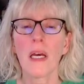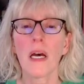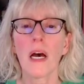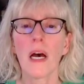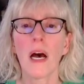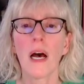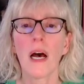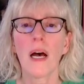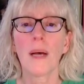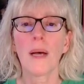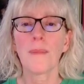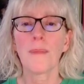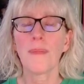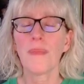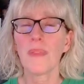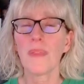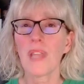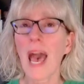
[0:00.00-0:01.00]

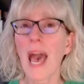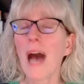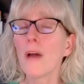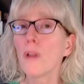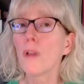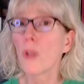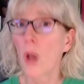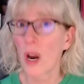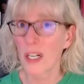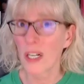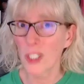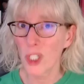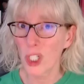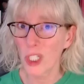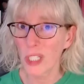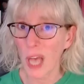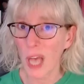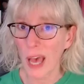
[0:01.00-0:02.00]
how large
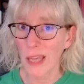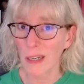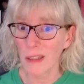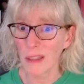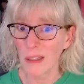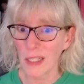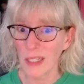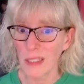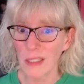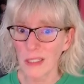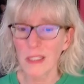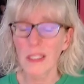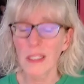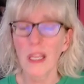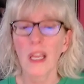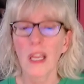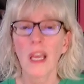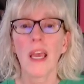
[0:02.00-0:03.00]
your title
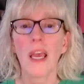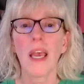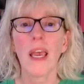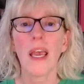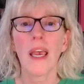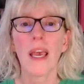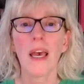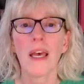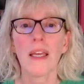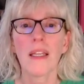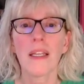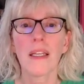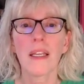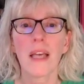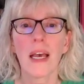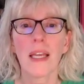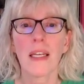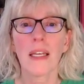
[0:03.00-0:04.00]
is and
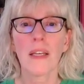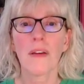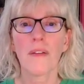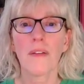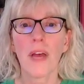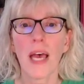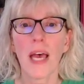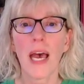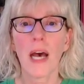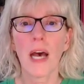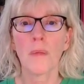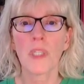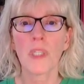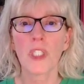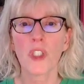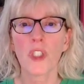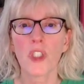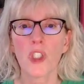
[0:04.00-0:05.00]
kind of how
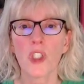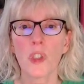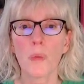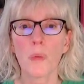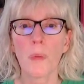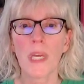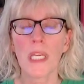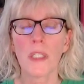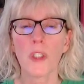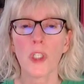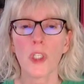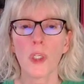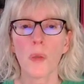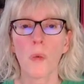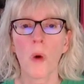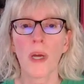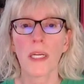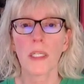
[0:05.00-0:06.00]
much space
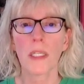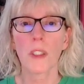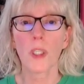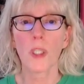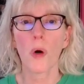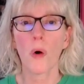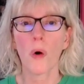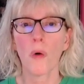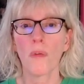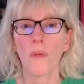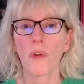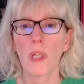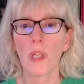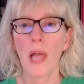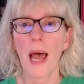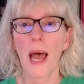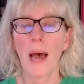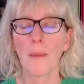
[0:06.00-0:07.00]
you want it to
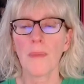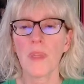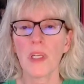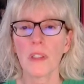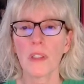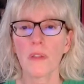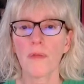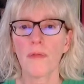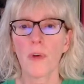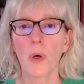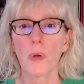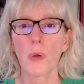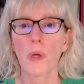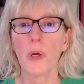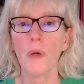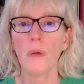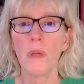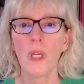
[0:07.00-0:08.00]
overlap this
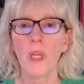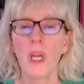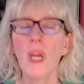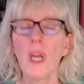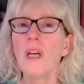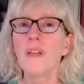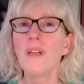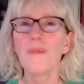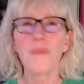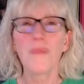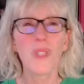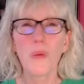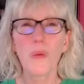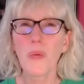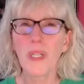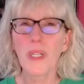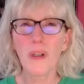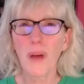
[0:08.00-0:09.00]
photo. So
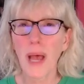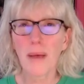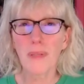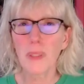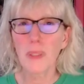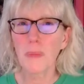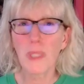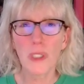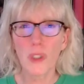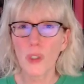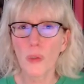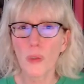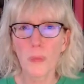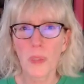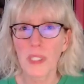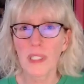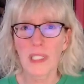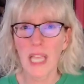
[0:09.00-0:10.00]
we don't have to be too
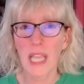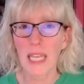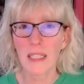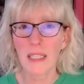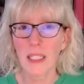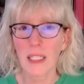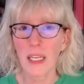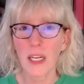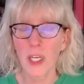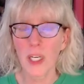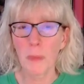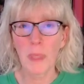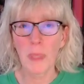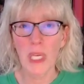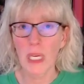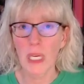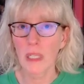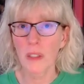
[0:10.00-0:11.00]
precise here
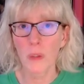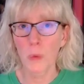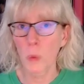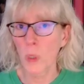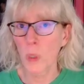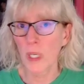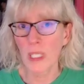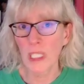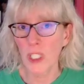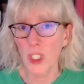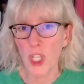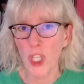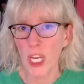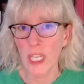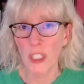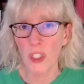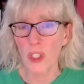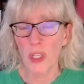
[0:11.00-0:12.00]
because we're going to
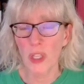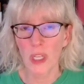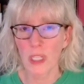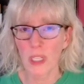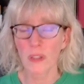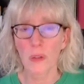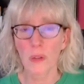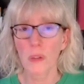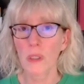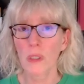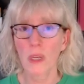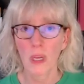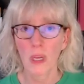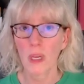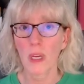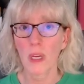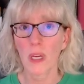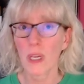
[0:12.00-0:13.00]
change this
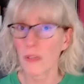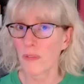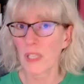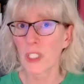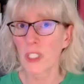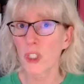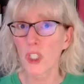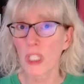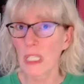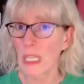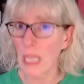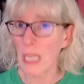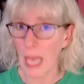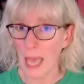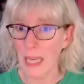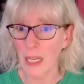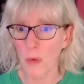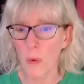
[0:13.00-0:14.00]
eventually
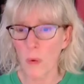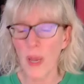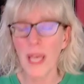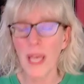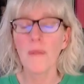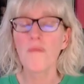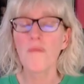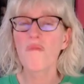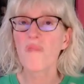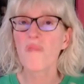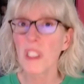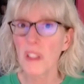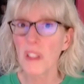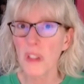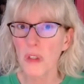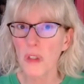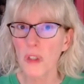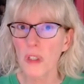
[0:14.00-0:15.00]
anyway. This
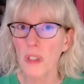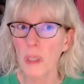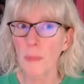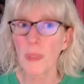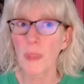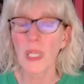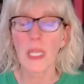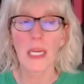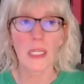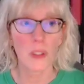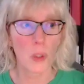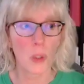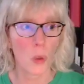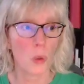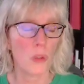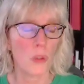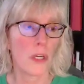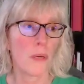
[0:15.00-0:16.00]
is just a
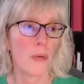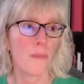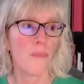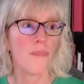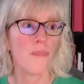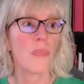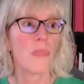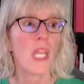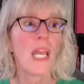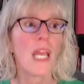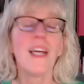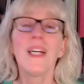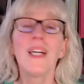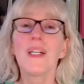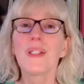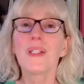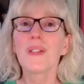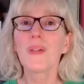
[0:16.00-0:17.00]
placeholder.
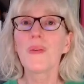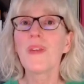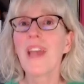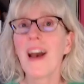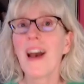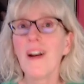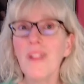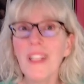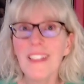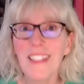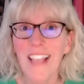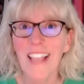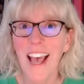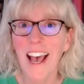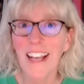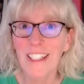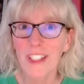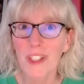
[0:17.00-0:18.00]
So now let's
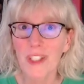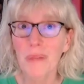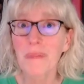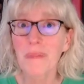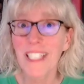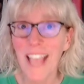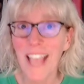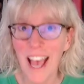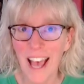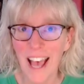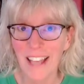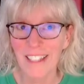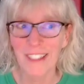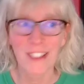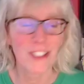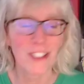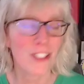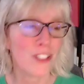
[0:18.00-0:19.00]
add some
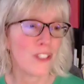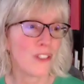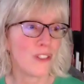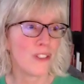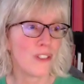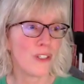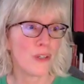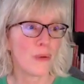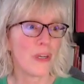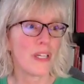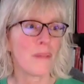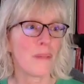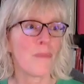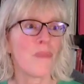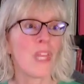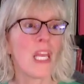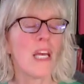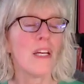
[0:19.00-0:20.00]
text to it.
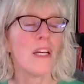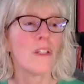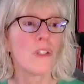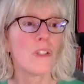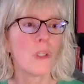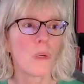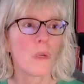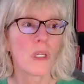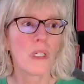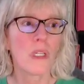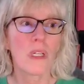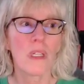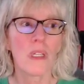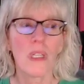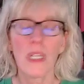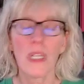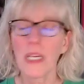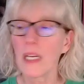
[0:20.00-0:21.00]
So we're going to
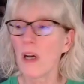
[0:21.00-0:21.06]
click